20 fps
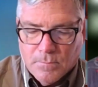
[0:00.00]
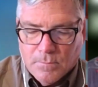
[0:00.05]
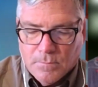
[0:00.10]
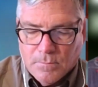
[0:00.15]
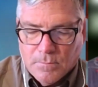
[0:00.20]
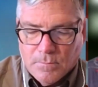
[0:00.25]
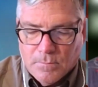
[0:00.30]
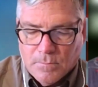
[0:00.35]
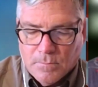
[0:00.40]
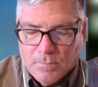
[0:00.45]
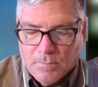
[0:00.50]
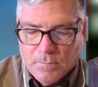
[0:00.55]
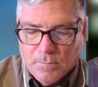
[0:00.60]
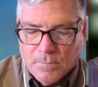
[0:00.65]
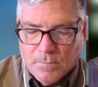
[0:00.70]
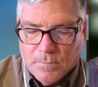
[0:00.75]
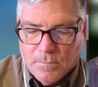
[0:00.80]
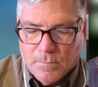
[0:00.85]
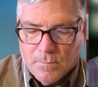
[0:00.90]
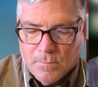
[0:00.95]

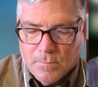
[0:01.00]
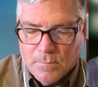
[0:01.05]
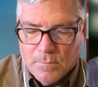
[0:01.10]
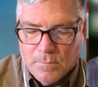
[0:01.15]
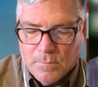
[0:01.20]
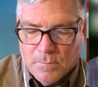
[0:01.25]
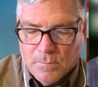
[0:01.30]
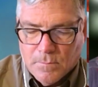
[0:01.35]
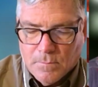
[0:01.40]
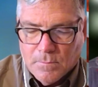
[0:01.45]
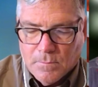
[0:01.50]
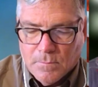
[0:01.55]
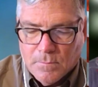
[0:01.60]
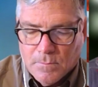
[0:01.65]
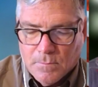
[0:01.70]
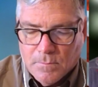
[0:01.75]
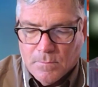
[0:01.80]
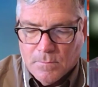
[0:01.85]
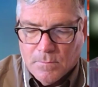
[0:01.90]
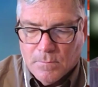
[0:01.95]

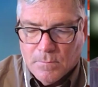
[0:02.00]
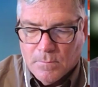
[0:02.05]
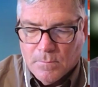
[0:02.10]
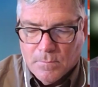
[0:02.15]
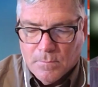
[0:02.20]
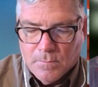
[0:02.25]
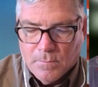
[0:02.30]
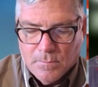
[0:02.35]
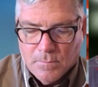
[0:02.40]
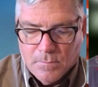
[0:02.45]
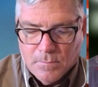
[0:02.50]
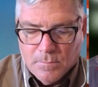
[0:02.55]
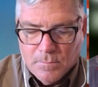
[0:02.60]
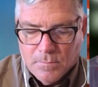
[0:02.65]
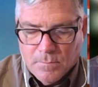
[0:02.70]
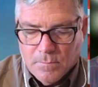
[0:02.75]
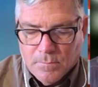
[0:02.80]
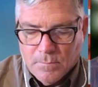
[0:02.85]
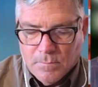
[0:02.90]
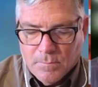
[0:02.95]

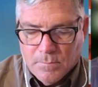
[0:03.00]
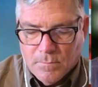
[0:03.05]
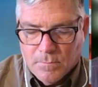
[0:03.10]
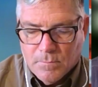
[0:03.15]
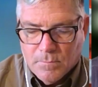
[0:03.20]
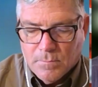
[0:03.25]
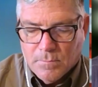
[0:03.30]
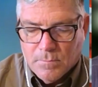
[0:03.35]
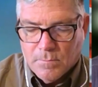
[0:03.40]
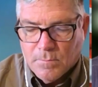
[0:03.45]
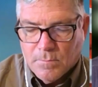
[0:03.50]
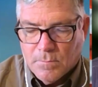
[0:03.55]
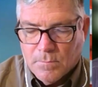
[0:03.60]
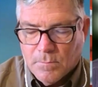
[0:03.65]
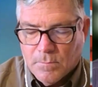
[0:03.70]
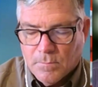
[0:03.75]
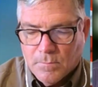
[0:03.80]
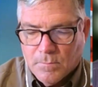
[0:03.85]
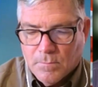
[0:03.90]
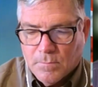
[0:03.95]

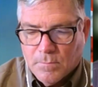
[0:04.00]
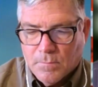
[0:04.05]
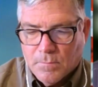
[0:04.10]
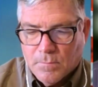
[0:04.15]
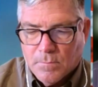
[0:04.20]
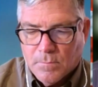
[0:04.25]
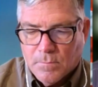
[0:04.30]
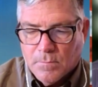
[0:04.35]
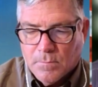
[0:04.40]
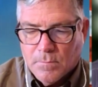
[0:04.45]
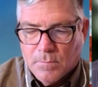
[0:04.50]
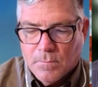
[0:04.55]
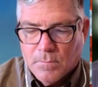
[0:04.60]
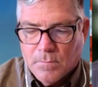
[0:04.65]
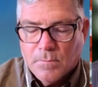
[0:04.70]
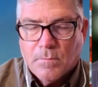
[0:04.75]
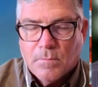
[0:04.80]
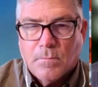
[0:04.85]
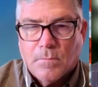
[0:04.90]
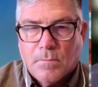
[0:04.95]

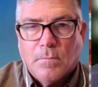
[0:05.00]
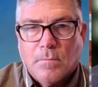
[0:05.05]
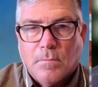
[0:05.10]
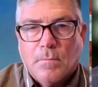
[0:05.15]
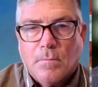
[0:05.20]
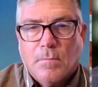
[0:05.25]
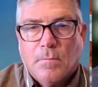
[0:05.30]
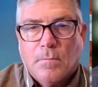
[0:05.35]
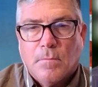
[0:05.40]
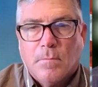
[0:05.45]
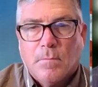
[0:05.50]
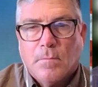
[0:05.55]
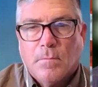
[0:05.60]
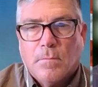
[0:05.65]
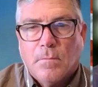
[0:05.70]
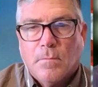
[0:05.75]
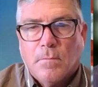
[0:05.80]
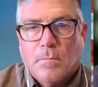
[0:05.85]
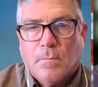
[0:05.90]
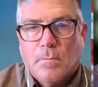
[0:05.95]

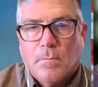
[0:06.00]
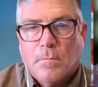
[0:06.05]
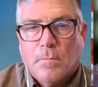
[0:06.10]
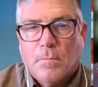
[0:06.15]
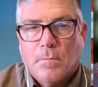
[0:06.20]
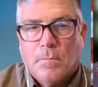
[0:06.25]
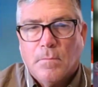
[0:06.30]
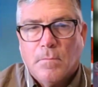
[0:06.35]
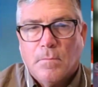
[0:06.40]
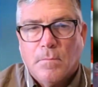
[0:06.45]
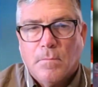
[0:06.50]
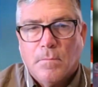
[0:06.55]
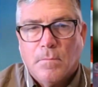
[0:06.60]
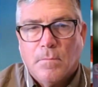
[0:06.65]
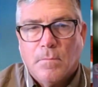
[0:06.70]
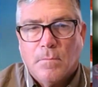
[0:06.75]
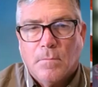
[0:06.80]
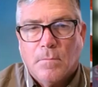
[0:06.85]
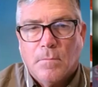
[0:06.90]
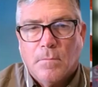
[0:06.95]

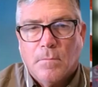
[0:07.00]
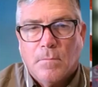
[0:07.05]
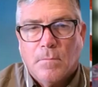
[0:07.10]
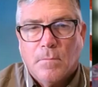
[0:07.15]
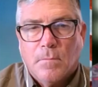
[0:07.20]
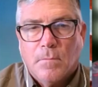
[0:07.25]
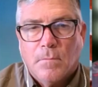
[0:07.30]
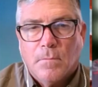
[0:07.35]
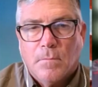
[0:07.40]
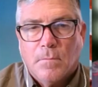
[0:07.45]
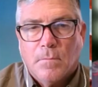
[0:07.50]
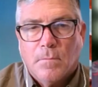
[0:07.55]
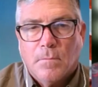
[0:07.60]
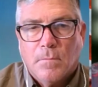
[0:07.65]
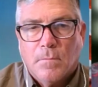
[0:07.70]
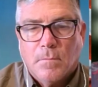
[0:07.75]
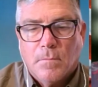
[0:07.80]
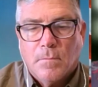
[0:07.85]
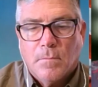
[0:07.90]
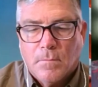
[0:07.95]
(silent)